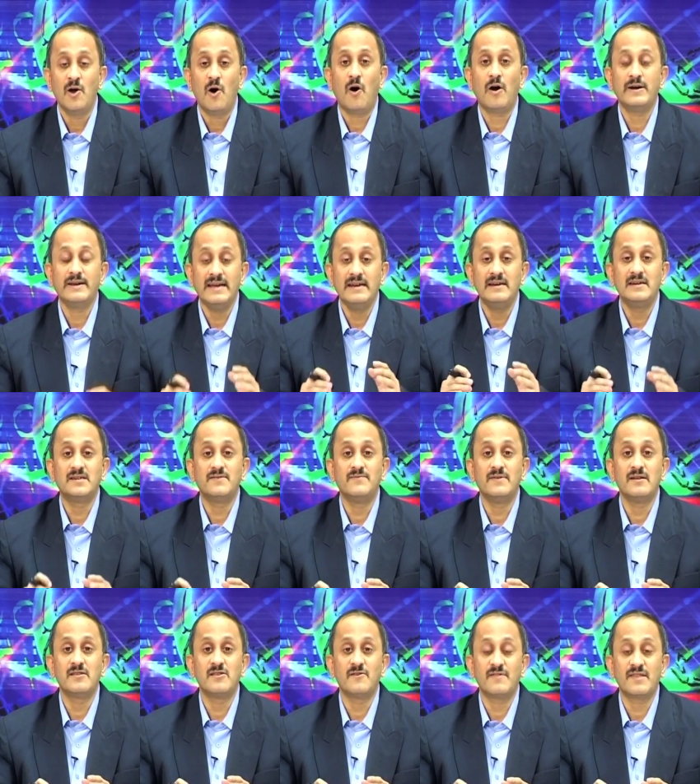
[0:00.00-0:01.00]
on
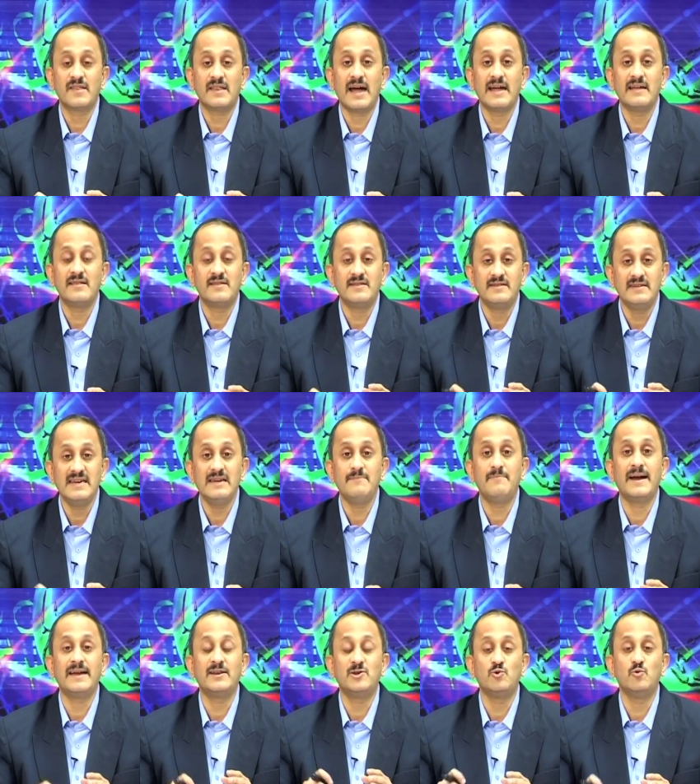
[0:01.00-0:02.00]
intervals of size t
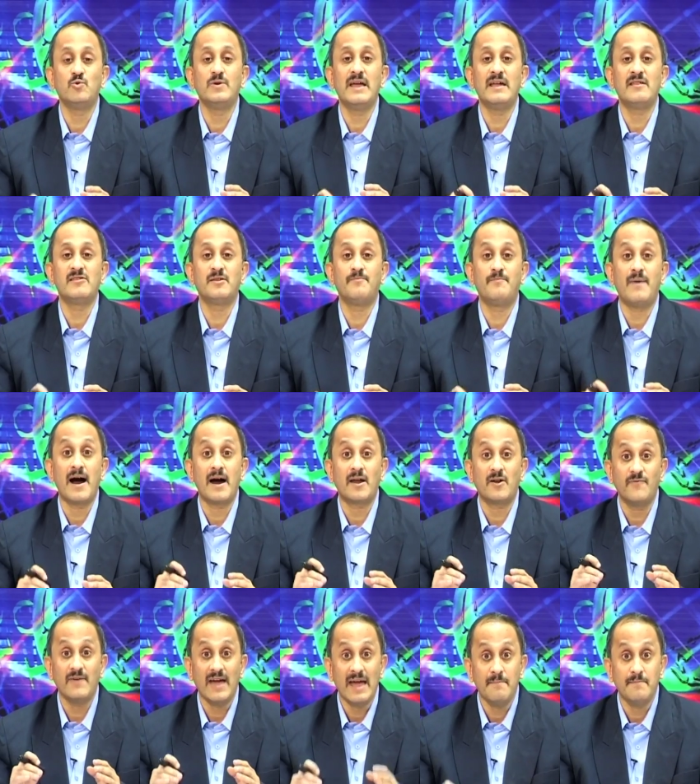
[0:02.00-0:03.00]
by 2 raised to the power
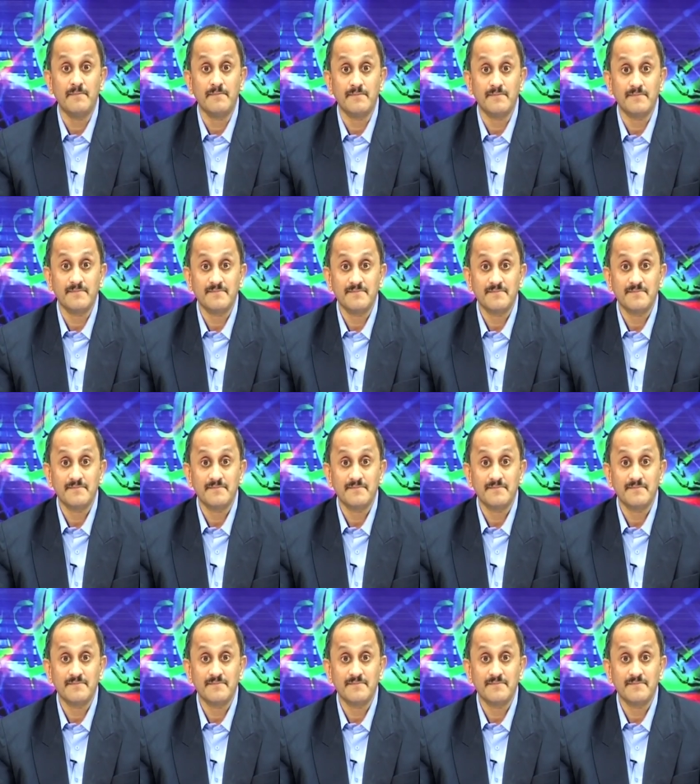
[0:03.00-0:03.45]
of m,